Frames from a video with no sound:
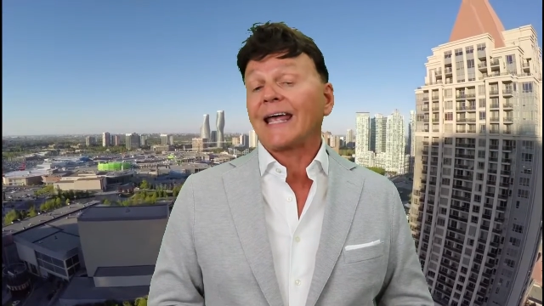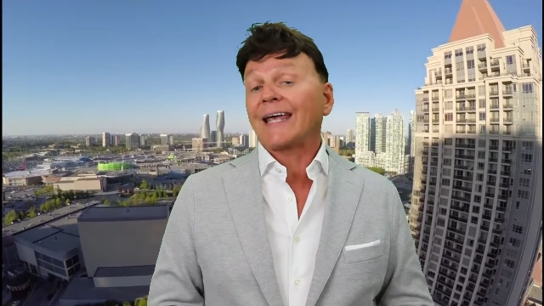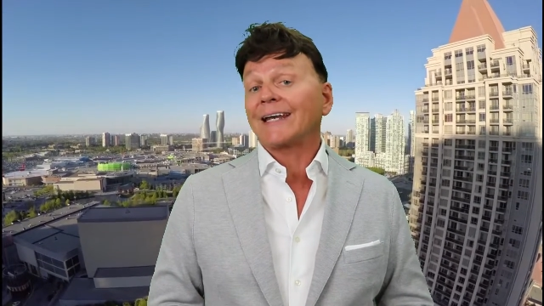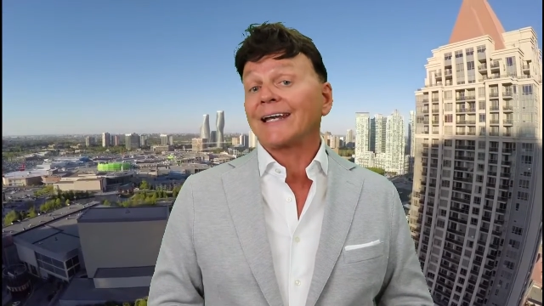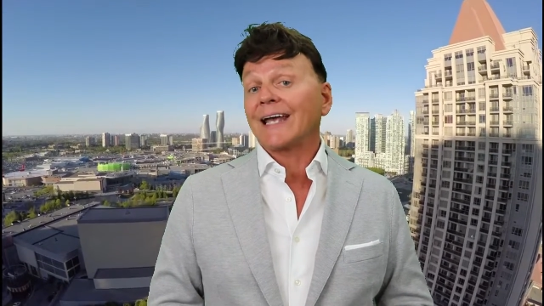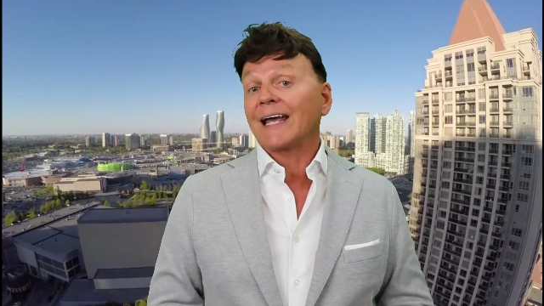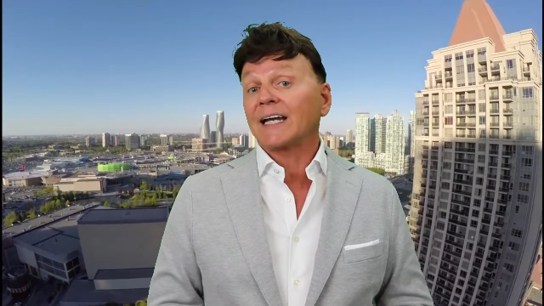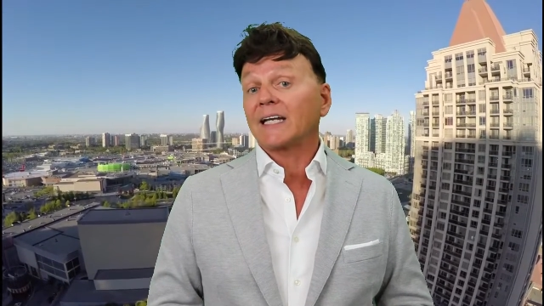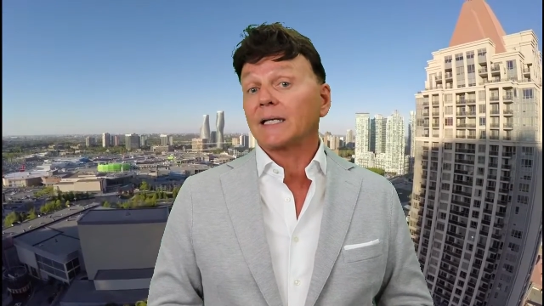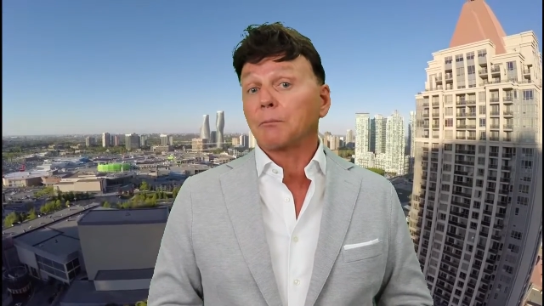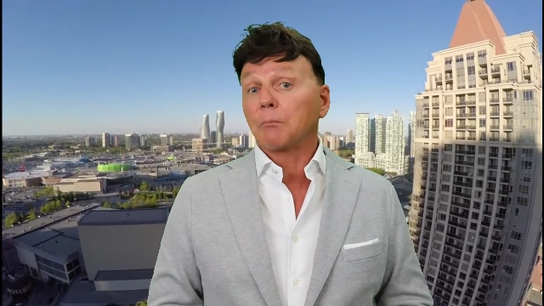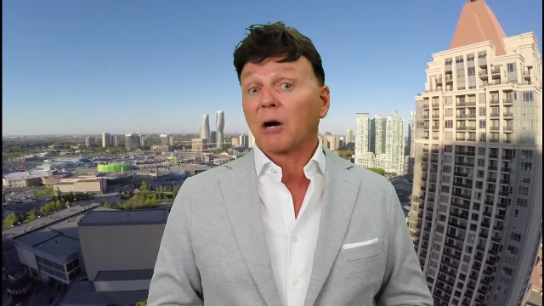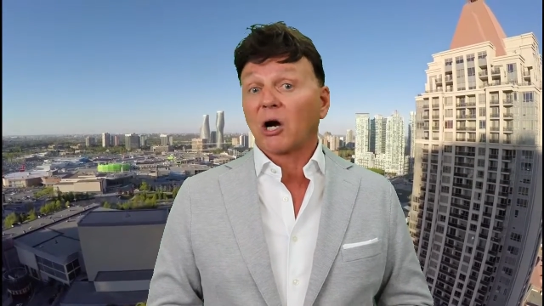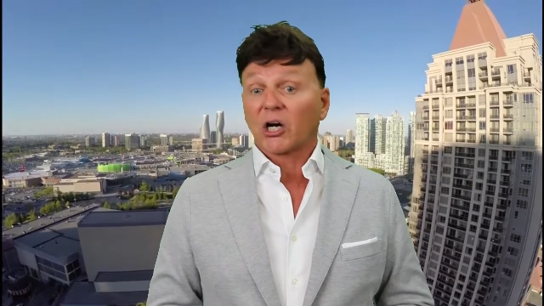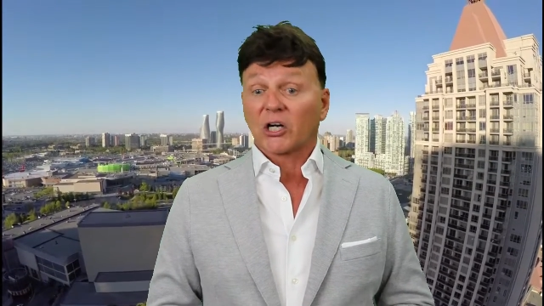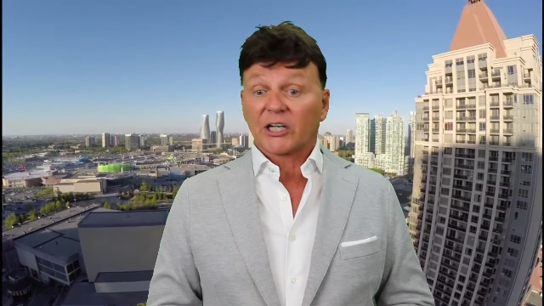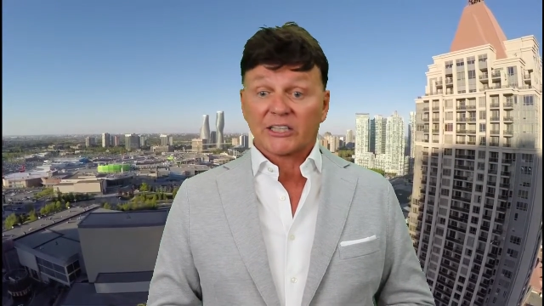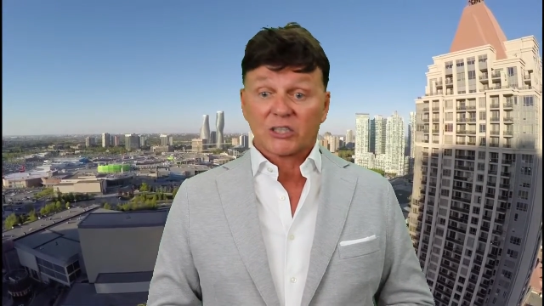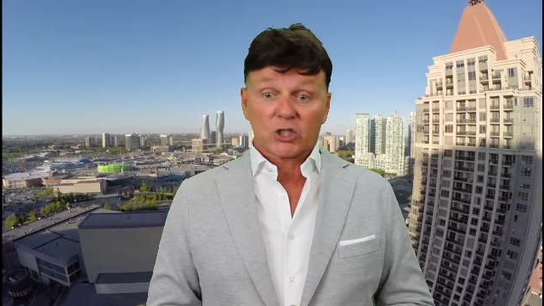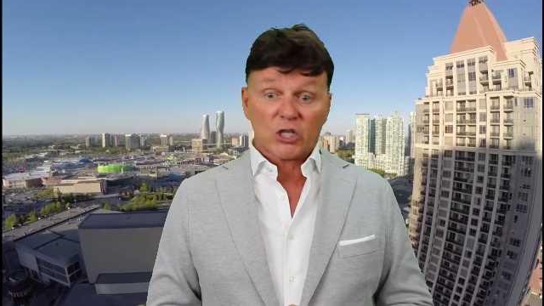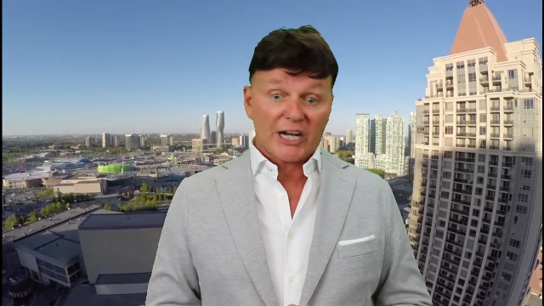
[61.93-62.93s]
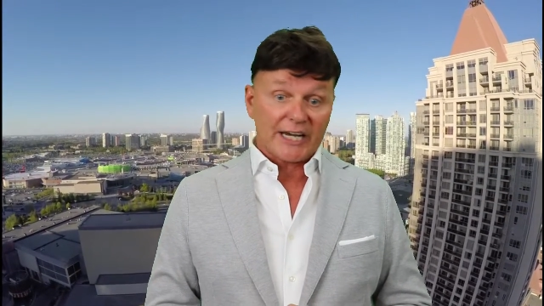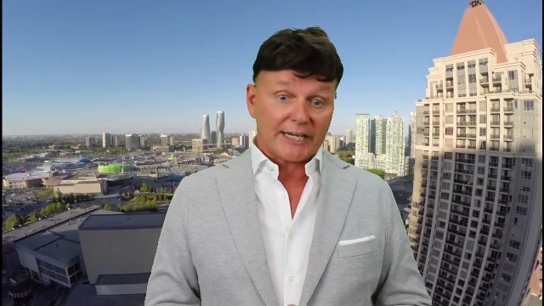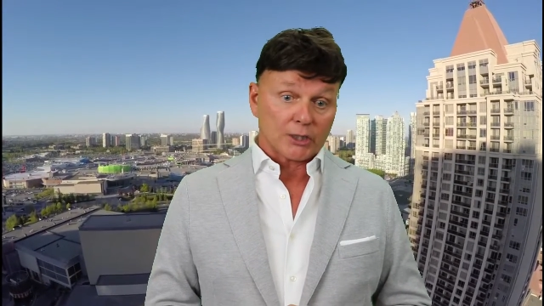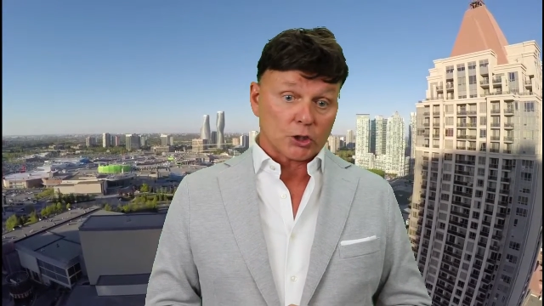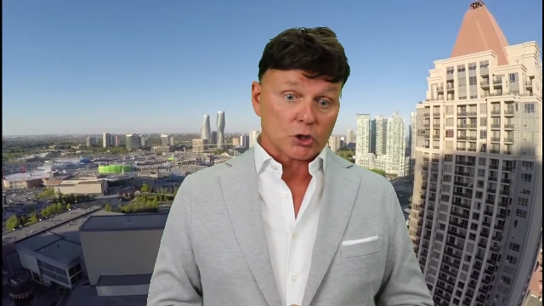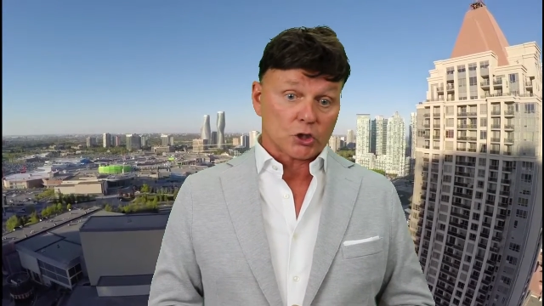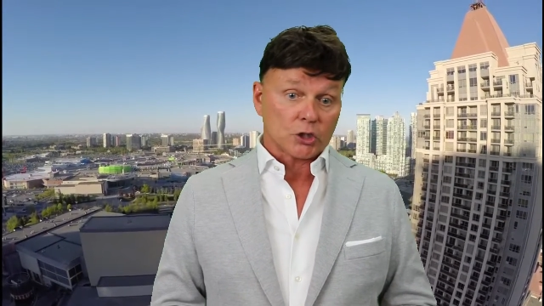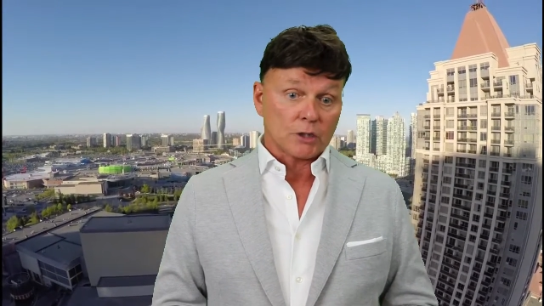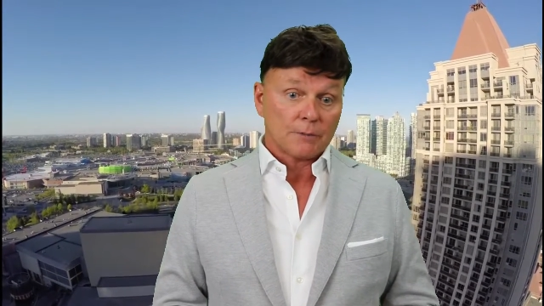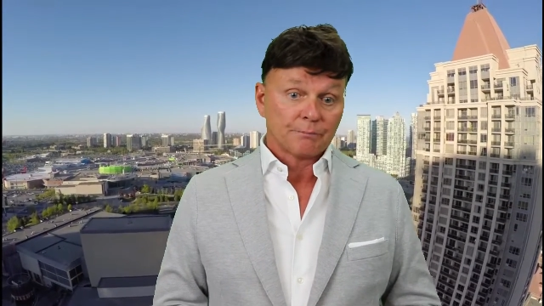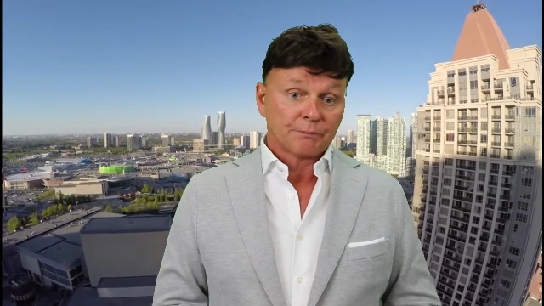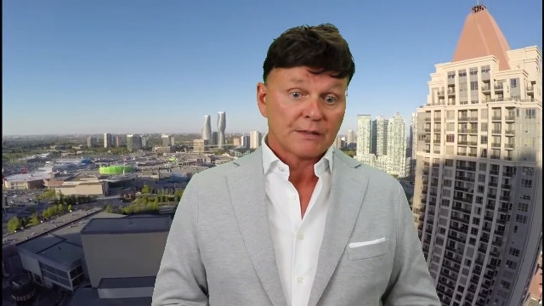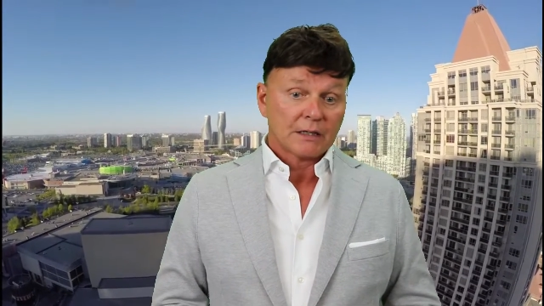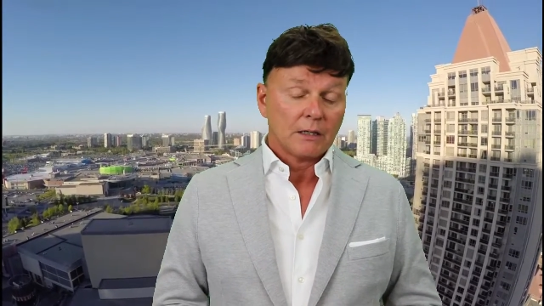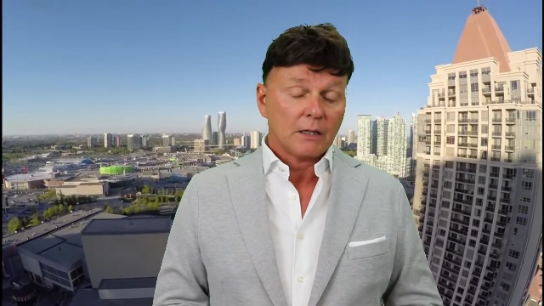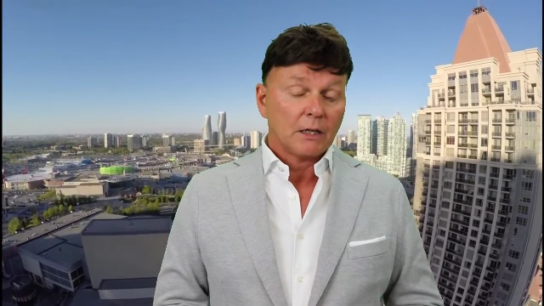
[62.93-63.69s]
in any market change.